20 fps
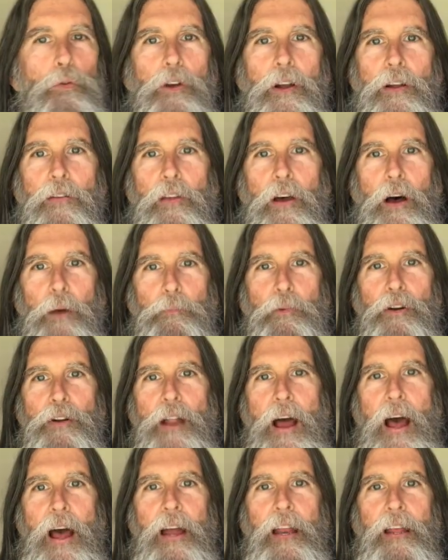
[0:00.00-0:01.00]
We're in the upper
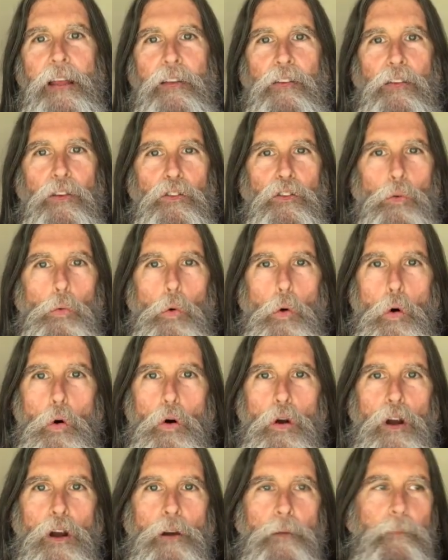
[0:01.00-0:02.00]
90s. It's
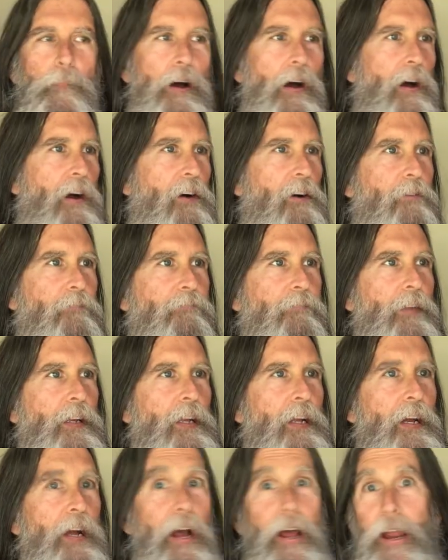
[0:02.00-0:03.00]
warm um,
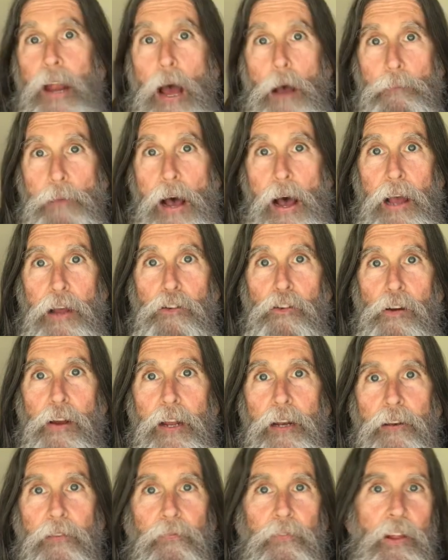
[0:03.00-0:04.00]
and I'm
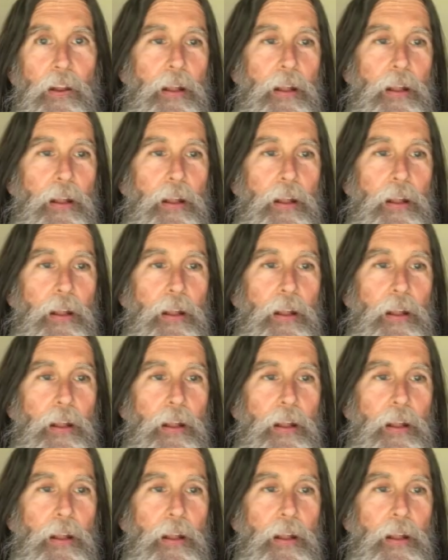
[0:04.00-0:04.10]
hydrating.